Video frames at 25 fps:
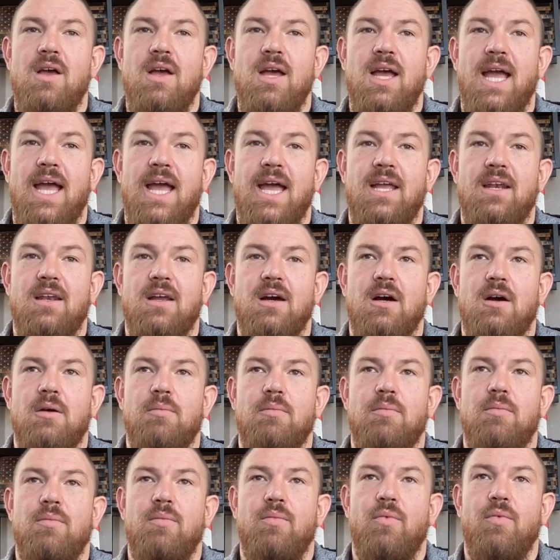And
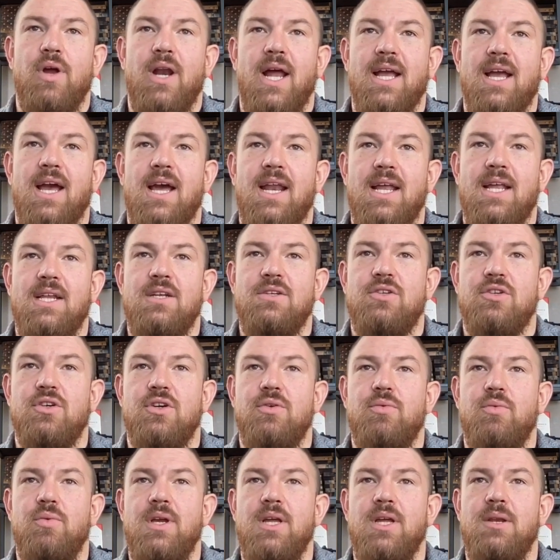when I got
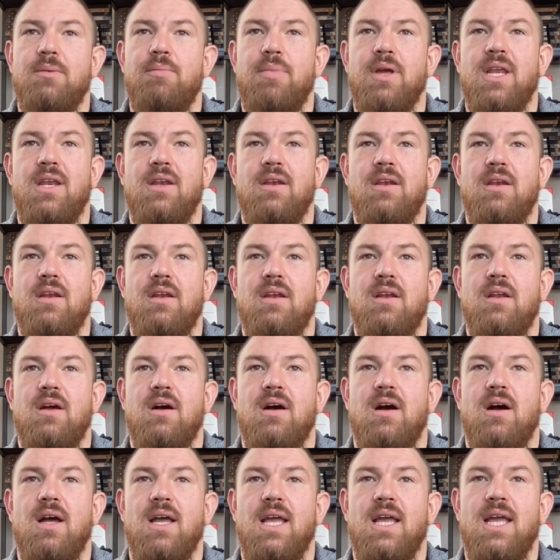injured, we had been
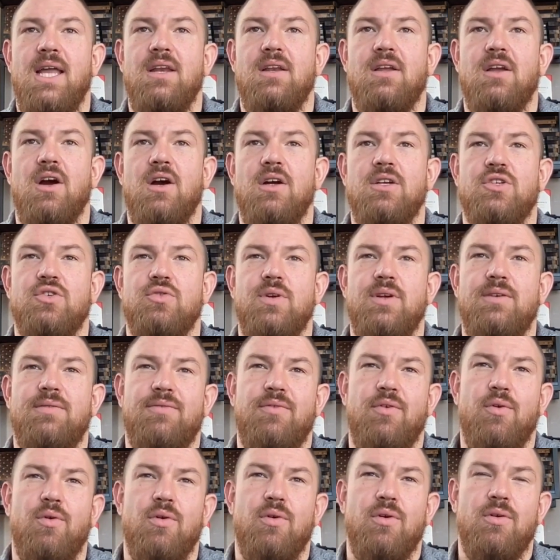in country
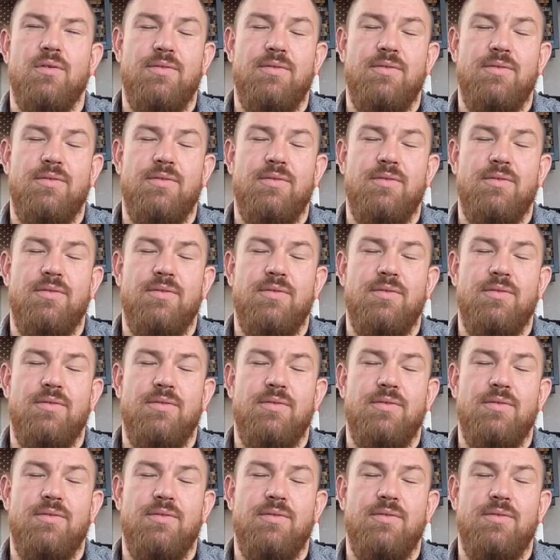for